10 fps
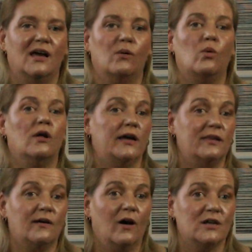Well,
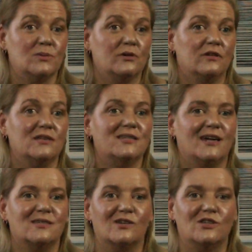in the hospital, the
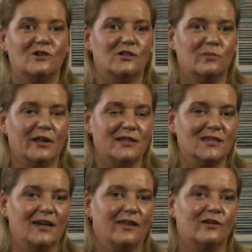days all started to blend
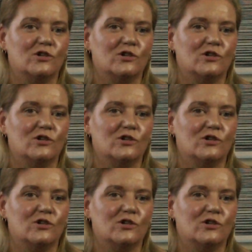together.